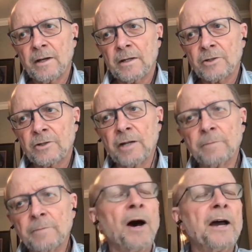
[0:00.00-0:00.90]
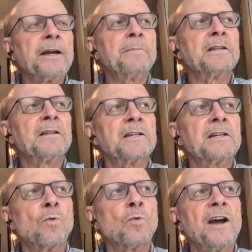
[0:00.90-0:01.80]
John Byam and
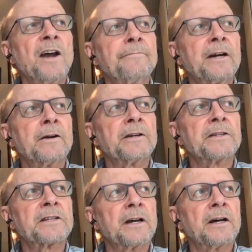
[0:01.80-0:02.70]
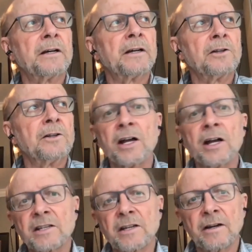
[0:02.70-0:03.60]
his wife Mary's
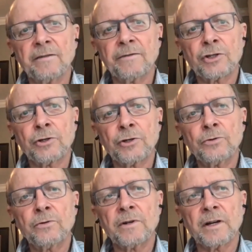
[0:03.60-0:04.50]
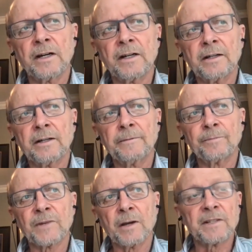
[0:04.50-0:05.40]
loss of a
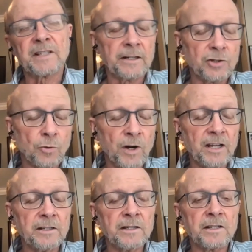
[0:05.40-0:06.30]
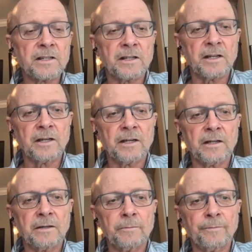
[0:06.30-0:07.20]
set of twins
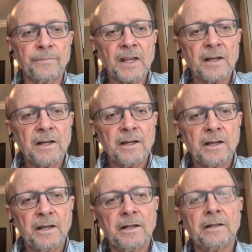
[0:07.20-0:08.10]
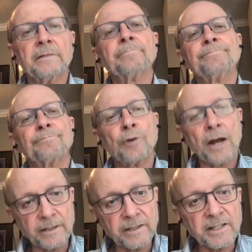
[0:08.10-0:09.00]
in
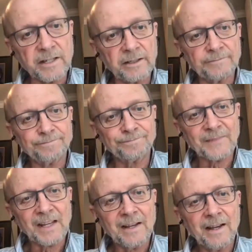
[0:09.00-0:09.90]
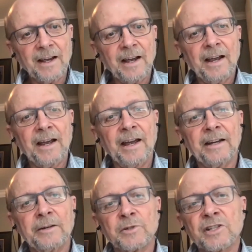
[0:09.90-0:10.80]
pregnancy.
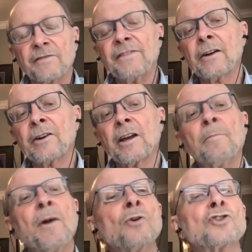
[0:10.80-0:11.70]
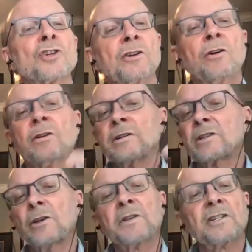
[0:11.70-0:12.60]
And it was a very emotional,
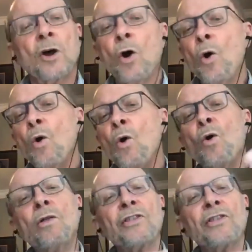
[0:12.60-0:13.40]
so this whole